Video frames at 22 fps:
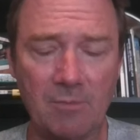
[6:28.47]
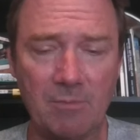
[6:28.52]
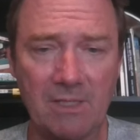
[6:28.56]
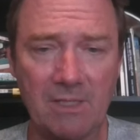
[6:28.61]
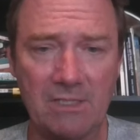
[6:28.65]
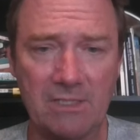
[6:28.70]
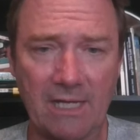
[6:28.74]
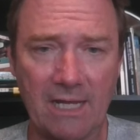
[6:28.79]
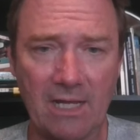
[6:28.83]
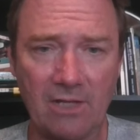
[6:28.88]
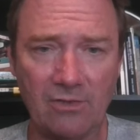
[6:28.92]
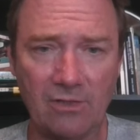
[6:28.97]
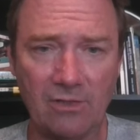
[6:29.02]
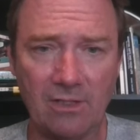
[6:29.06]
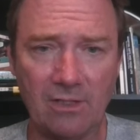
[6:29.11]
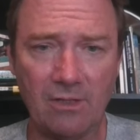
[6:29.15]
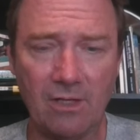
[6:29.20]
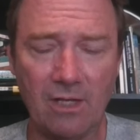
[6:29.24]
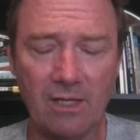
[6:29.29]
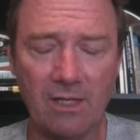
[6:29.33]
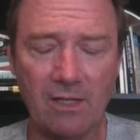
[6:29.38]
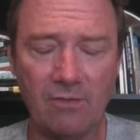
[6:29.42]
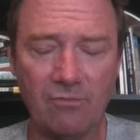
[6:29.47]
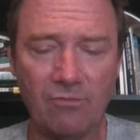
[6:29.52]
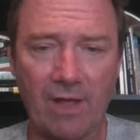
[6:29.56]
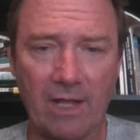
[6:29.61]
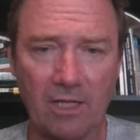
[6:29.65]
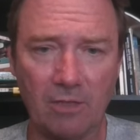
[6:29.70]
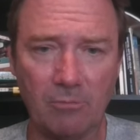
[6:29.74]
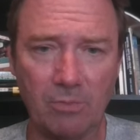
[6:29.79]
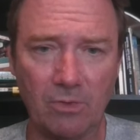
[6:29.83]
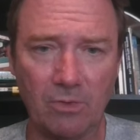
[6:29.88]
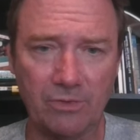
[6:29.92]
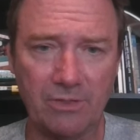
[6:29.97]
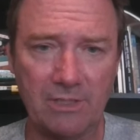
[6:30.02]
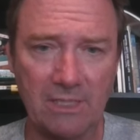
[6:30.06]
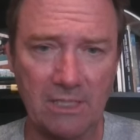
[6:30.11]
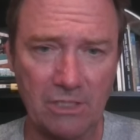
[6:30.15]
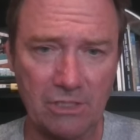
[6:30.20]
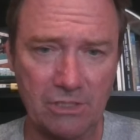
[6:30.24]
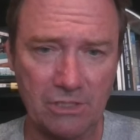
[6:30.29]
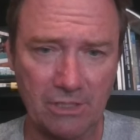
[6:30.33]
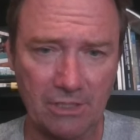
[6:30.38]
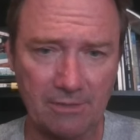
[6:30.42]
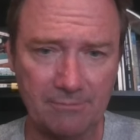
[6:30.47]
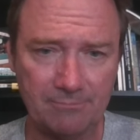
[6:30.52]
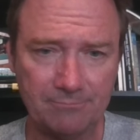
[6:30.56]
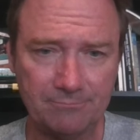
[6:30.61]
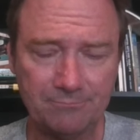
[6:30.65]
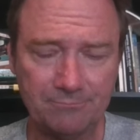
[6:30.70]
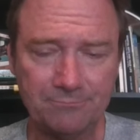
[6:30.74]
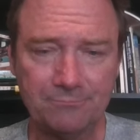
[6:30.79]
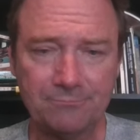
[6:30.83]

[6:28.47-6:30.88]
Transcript: image as an infallible teacher.